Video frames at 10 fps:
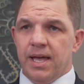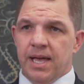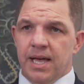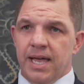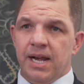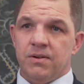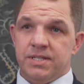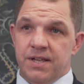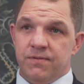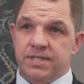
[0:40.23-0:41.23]
and I was
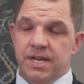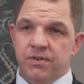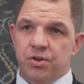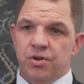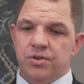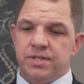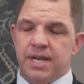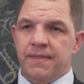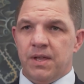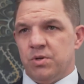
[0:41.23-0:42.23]
there for 7 years,
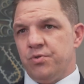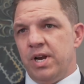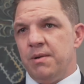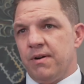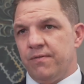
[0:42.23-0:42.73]
and that was really my